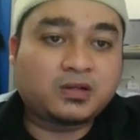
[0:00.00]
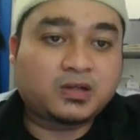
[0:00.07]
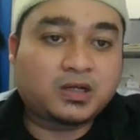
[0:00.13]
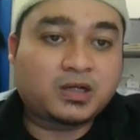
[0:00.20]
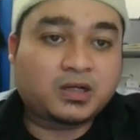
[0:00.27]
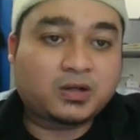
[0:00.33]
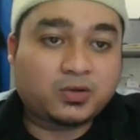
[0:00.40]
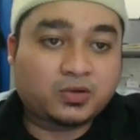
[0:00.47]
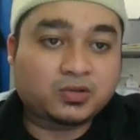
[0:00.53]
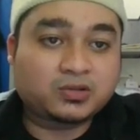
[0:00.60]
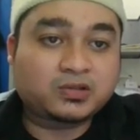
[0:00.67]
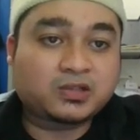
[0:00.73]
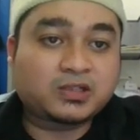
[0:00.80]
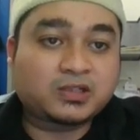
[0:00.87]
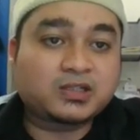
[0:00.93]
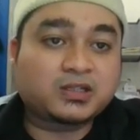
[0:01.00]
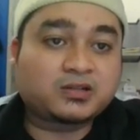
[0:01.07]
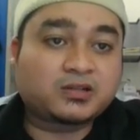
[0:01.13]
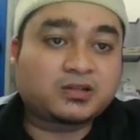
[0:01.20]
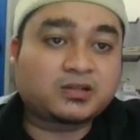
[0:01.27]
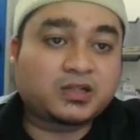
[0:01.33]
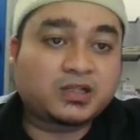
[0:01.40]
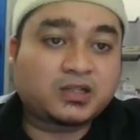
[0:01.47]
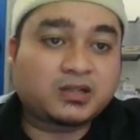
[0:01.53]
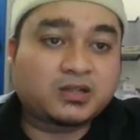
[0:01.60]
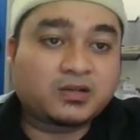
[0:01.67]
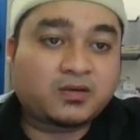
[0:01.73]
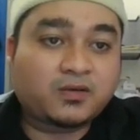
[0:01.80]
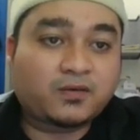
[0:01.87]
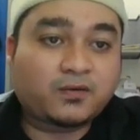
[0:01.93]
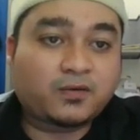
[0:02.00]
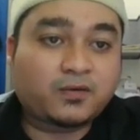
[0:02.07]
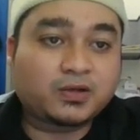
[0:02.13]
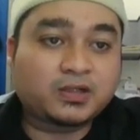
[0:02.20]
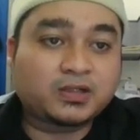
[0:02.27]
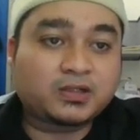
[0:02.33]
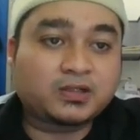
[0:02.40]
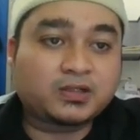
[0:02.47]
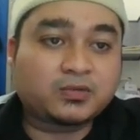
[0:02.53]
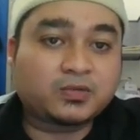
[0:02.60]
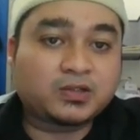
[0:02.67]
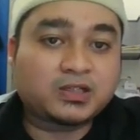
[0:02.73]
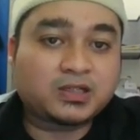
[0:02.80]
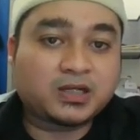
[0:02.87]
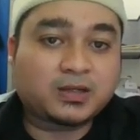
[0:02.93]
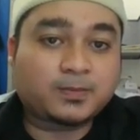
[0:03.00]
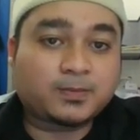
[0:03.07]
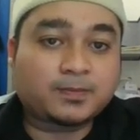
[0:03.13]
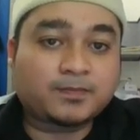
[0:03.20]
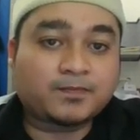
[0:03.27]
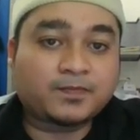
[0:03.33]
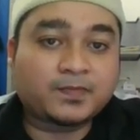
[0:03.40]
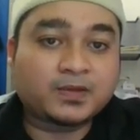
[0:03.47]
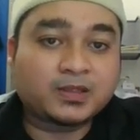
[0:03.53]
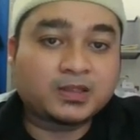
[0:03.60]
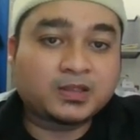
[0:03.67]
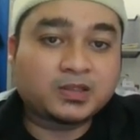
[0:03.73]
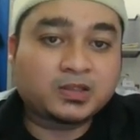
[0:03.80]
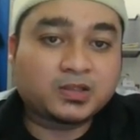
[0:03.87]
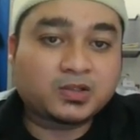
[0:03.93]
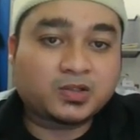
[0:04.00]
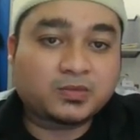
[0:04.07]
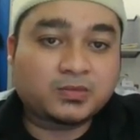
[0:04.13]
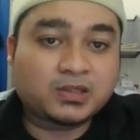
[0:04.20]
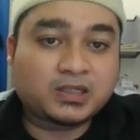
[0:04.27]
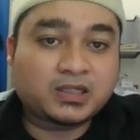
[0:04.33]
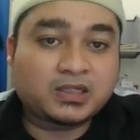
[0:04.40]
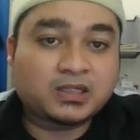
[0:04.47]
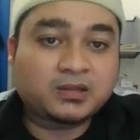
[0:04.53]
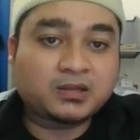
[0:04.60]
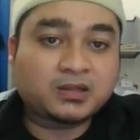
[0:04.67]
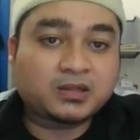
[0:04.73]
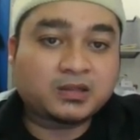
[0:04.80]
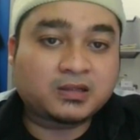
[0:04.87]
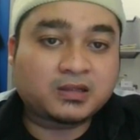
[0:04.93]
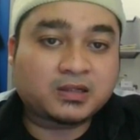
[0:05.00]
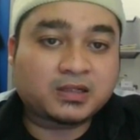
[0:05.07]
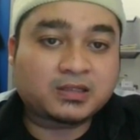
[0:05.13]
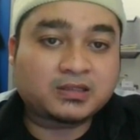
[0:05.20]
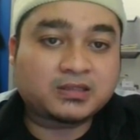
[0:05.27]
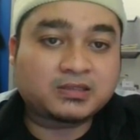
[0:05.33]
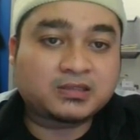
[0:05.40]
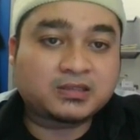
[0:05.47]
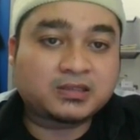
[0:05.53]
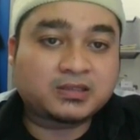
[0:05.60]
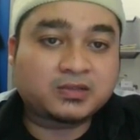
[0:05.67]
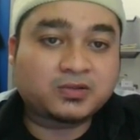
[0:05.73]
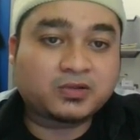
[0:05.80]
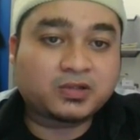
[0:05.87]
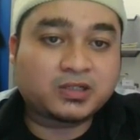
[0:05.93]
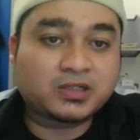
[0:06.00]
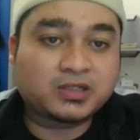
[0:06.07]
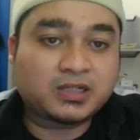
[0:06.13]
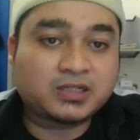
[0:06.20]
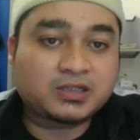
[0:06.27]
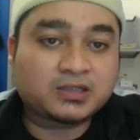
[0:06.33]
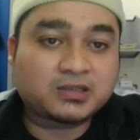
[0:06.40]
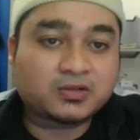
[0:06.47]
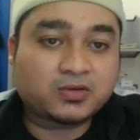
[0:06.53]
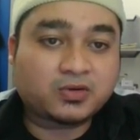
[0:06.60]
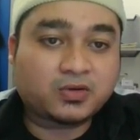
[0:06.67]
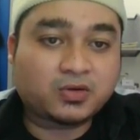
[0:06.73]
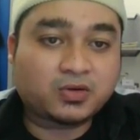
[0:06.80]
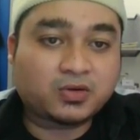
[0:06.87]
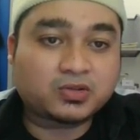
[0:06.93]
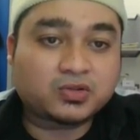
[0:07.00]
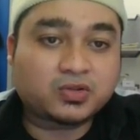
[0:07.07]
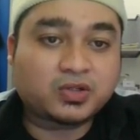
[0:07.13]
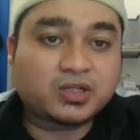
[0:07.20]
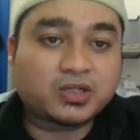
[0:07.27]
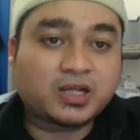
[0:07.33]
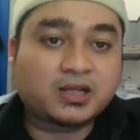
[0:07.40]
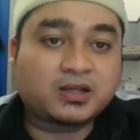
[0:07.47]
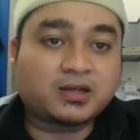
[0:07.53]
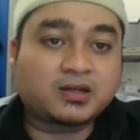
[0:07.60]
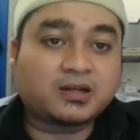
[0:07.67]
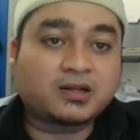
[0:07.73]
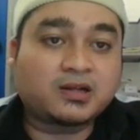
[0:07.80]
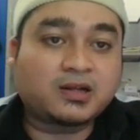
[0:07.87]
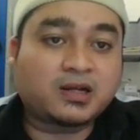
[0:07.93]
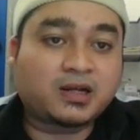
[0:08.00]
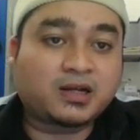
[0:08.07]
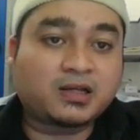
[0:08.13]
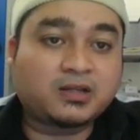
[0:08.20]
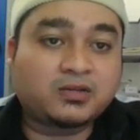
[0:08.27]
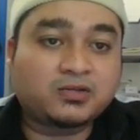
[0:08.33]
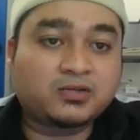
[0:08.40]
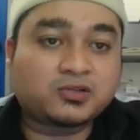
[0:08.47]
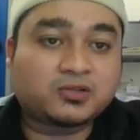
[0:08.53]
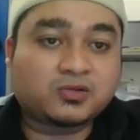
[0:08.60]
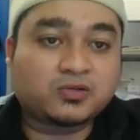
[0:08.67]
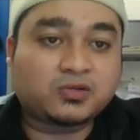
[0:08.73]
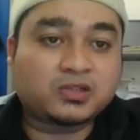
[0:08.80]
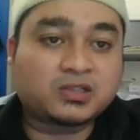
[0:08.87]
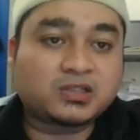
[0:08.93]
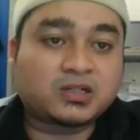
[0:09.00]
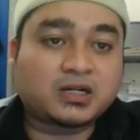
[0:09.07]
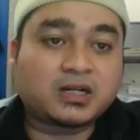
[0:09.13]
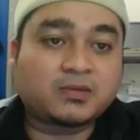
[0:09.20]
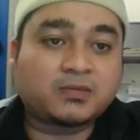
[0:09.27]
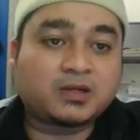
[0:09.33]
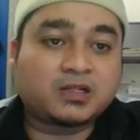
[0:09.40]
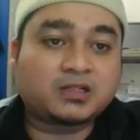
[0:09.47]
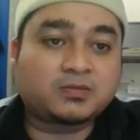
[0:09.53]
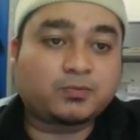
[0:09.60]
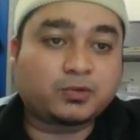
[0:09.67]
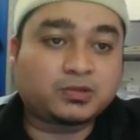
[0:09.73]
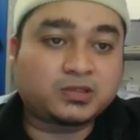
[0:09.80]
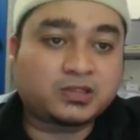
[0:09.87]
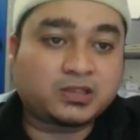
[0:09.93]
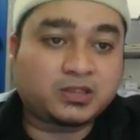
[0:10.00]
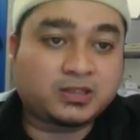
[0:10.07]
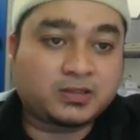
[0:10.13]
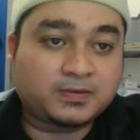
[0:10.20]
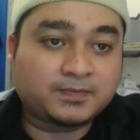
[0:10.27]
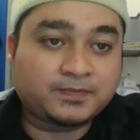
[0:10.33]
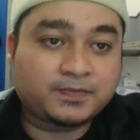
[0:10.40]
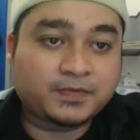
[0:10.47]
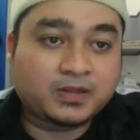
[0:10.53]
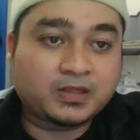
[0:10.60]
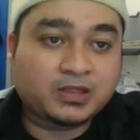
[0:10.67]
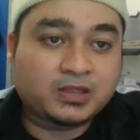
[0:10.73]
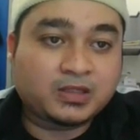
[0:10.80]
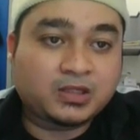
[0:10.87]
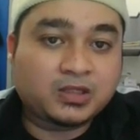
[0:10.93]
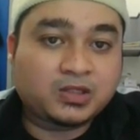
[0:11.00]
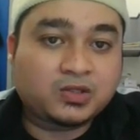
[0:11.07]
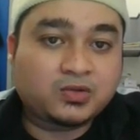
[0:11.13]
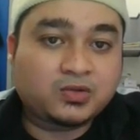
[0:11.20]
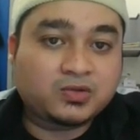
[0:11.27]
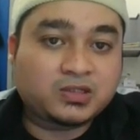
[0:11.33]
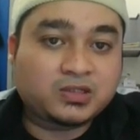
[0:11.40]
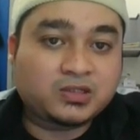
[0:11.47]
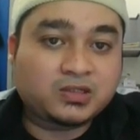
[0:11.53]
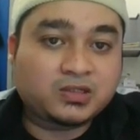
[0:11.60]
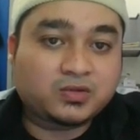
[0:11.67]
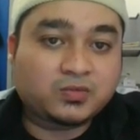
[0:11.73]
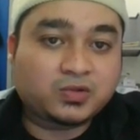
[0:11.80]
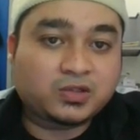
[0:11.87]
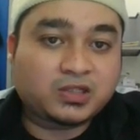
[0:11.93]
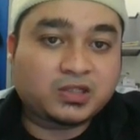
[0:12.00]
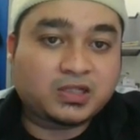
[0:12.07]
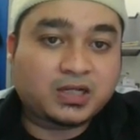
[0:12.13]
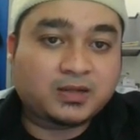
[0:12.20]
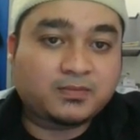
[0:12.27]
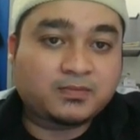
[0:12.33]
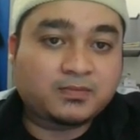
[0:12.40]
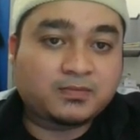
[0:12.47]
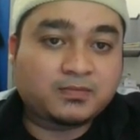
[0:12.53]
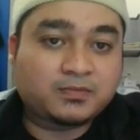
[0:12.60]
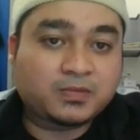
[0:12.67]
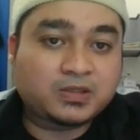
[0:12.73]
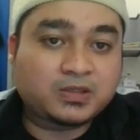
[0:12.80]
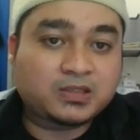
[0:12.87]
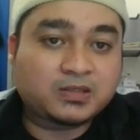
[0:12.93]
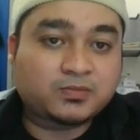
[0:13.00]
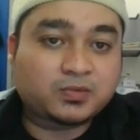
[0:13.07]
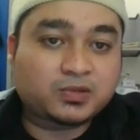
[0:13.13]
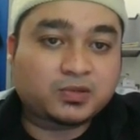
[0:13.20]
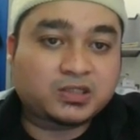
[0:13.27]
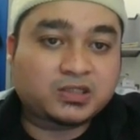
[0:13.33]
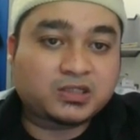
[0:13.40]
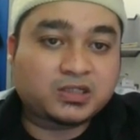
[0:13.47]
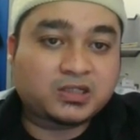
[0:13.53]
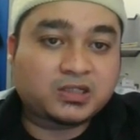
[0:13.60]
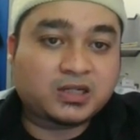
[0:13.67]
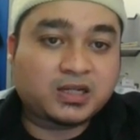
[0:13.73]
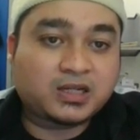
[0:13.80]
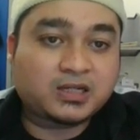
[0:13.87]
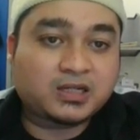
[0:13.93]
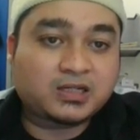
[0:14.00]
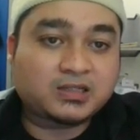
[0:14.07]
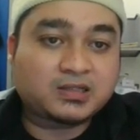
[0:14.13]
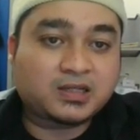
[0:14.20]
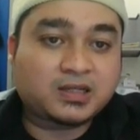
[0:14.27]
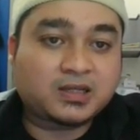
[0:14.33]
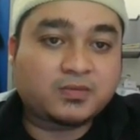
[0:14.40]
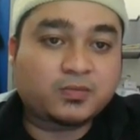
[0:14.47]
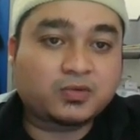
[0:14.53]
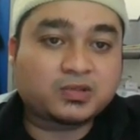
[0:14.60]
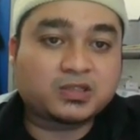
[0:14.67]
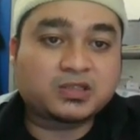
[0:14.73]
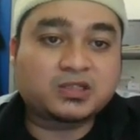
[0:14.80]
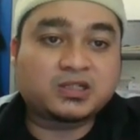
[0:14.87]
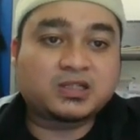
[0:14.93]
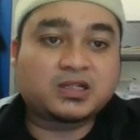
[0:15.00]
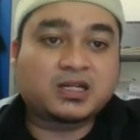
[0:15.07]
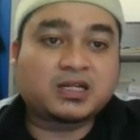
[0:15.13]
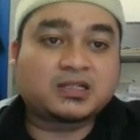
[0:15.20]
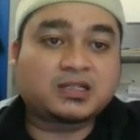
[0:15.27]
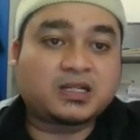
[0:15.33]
or trajectory for the robotic arm. Commonly, Cartesian coordinates or joint angle are used to describe this position. Using the robotic arm present position and desired position as